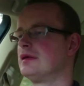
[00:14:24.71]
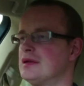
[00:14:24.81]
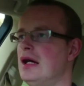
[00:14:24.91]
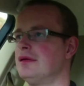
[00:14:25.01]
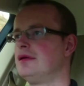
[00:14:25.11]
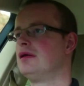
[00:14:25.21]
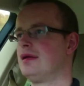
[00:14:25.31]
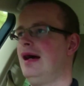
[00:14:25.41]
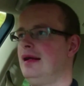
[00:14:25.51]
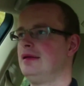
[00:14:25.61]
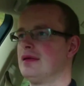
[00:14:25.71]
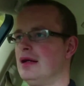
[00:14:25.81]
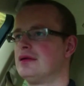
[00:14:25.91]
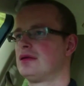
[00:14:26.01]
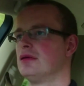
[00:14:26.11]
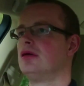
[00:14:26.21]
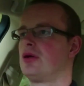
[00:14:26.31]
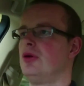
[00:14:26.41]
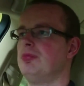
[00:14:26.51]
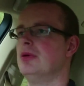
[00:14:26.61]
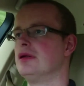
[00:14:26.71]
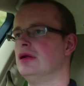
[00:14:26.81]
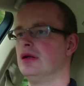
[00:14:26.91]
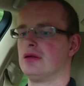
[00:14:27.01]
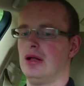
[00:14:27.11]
standard and additional equipment in it,